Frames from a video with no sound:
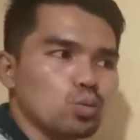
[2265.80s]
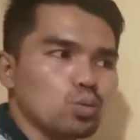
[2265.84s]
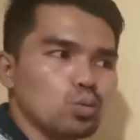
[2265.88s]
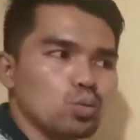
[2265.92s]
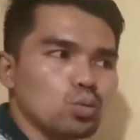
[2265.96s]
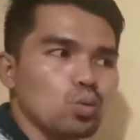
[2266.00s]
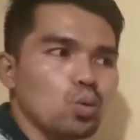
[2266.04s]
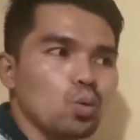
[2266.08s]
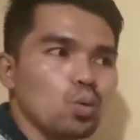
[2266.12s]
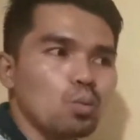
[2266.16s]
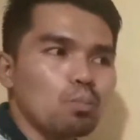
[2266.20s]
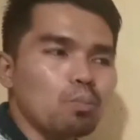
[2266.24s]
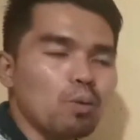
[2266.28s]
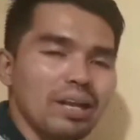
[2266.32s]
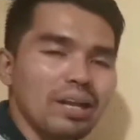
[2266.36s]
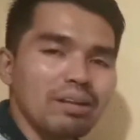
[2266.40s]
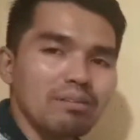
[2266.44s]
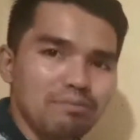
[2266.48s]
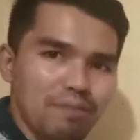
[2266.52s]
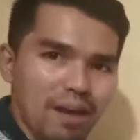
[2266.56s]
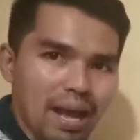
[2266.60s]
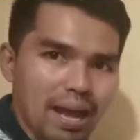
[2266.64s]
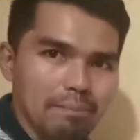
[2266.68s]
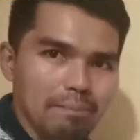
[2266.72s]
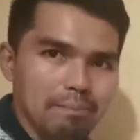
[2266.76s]

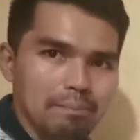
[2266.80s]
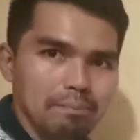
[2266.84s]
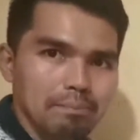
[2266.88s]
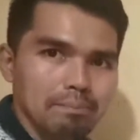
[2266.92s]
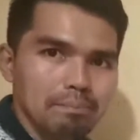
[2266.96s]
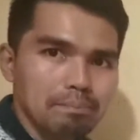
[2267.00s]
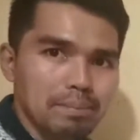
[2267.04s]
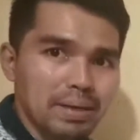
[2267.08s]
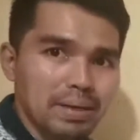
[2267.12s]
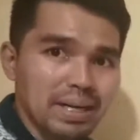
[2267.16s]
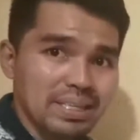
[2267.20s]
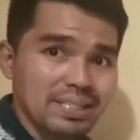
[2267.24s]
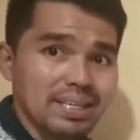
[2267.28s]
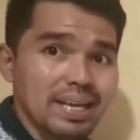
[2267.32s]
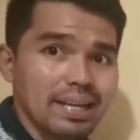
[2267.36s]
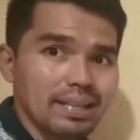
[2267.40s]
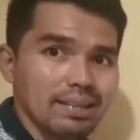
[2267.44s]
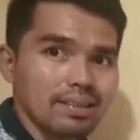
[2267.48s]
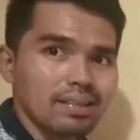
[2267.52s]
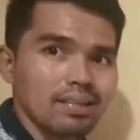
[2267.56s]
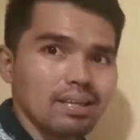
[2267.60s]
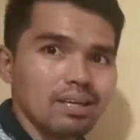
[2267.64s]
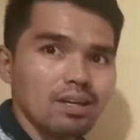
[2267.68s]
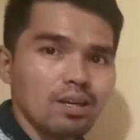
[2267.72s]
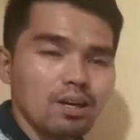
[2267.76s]
2.5%
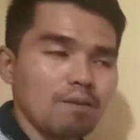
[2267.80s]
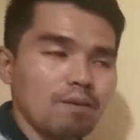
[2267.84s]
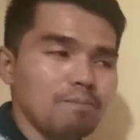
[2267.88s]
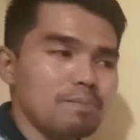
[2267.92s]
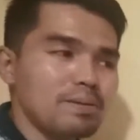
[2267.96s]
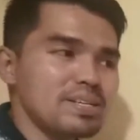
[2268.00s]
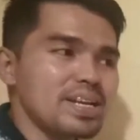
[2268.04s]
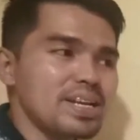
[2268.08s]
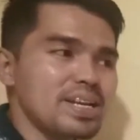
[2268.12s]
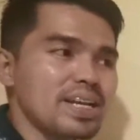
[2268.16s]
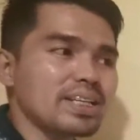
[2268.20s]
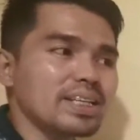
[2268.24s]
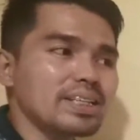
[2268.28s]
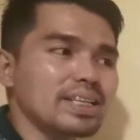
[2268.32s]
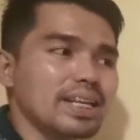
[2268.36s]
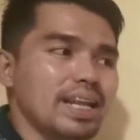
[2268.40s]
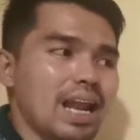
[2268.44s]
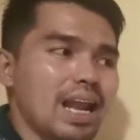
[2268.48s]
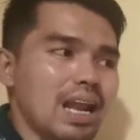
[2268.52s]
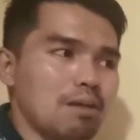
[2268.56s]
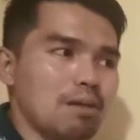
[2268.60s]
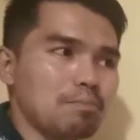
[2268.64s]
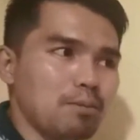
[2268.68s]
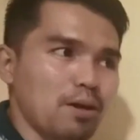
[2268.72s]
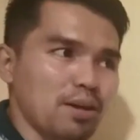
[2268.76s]
of rejecting the null
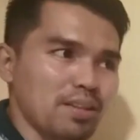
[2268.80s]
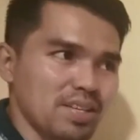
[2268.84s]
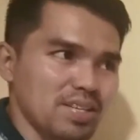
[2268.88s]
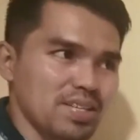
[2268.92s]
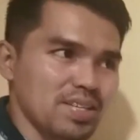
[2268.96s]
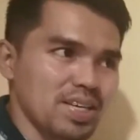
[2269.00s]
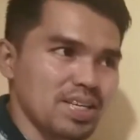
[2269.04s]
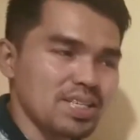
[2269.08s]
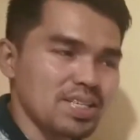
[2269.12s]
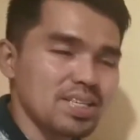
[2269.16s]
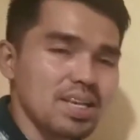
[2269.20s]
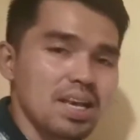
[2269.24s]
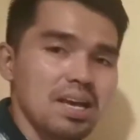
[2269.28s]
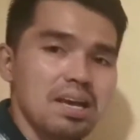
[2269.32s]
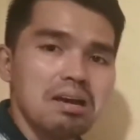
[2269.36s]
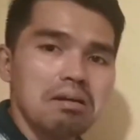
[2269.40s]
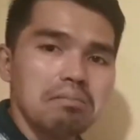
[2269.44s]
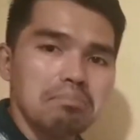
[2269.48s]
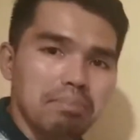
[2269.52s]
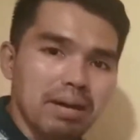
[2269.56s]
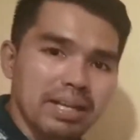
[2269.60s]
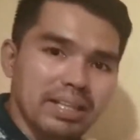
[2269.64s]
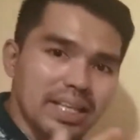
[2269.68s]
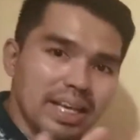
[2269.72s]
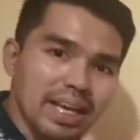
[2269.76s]
hypothesis.
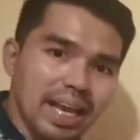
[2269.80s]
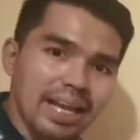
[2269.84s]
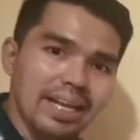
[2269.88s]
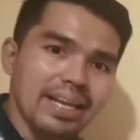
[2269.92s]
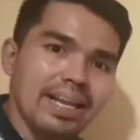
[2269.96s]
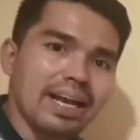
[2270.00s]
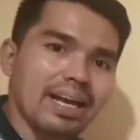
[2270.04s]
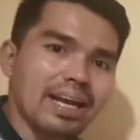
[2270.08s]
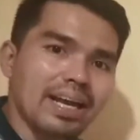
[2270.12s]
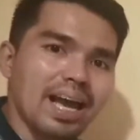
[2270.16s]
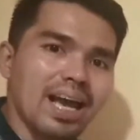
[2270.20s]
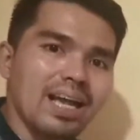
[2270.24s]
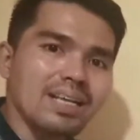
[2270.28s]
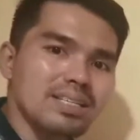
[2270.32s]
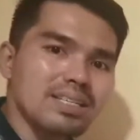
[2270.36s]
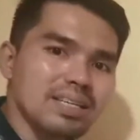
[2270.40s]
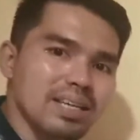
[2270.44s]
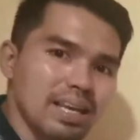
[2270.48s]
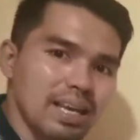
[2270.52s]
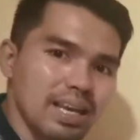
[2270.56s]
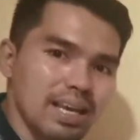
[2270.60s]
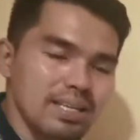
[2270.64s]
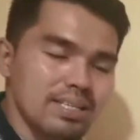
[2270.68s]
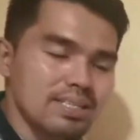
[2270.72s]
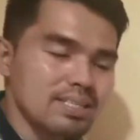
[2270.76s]
But again, the catch
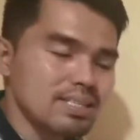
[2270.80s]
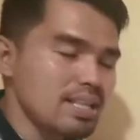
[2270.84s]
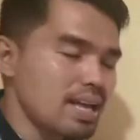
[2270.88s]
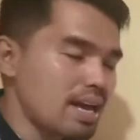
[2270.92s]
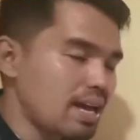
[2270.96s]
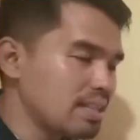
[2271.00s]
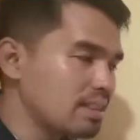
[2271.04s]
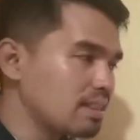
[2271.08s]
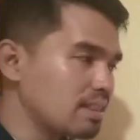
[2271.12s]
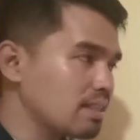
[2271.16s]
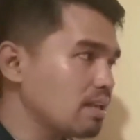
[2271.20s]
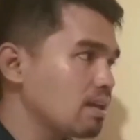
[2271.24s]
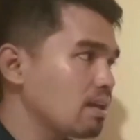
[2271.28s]
is that